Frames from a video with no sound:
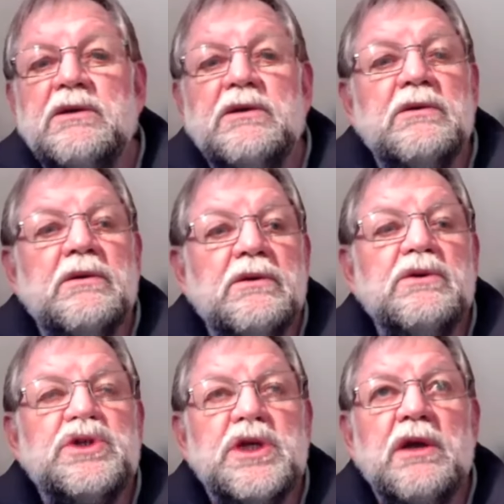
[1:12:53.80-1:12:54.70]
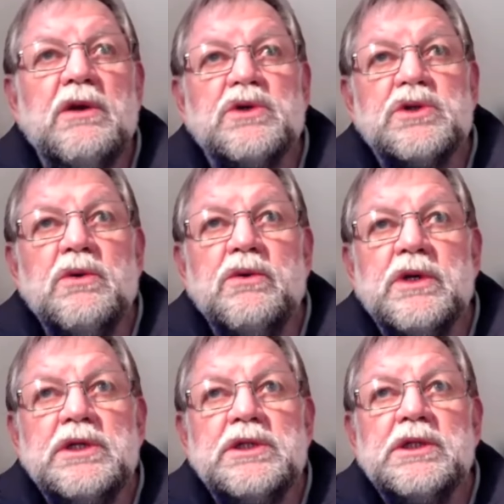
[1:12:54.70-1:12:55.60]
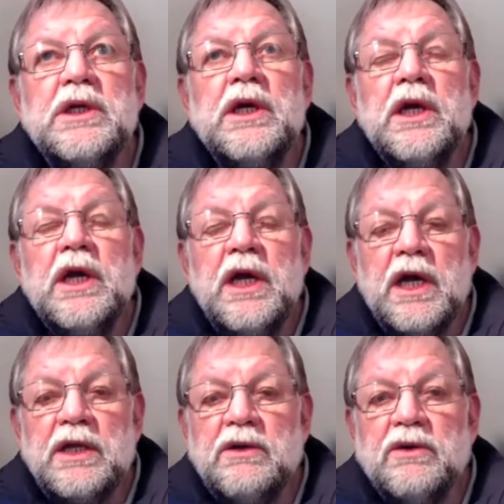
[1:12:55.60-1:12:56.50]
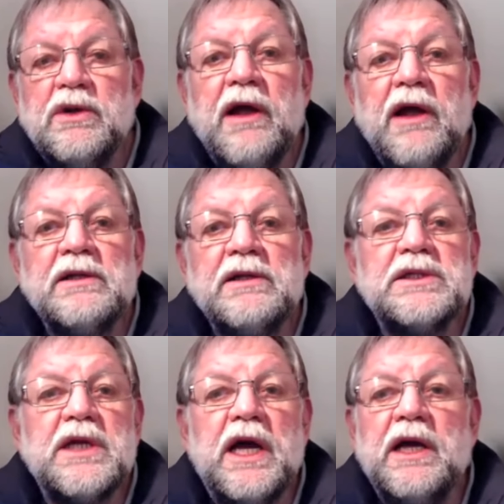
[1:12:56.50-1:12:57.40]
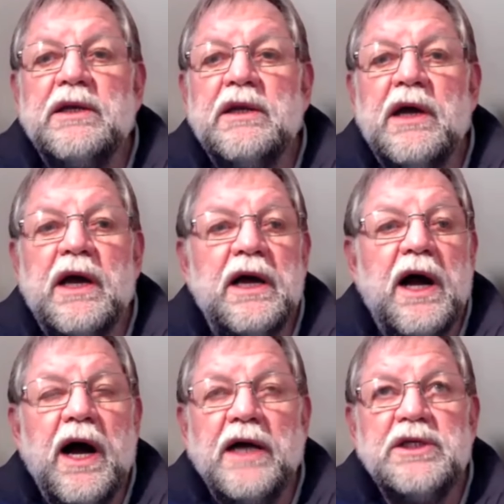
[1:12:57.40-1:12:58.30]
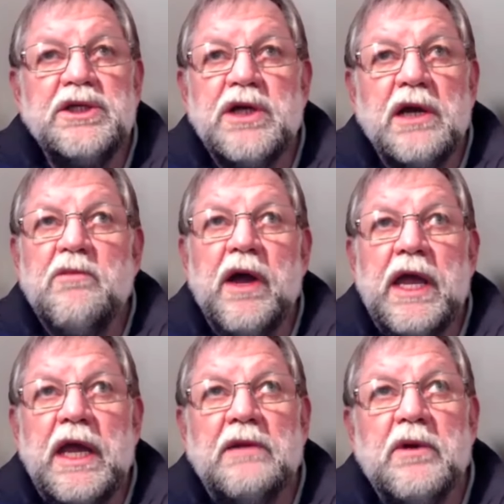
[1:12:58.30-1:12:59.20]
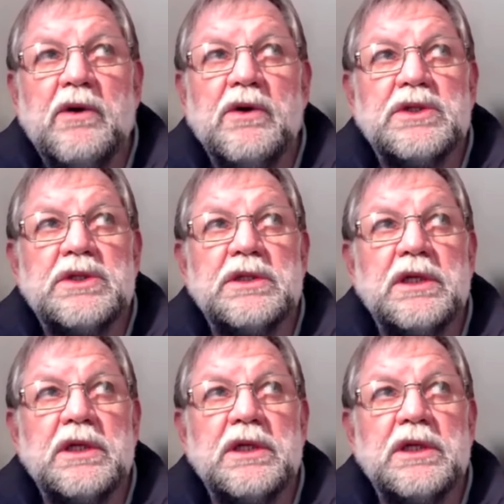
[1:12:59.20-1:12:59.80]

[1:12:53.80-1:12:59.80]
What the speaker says: to you share your stories and your tales. And I just shake my head because,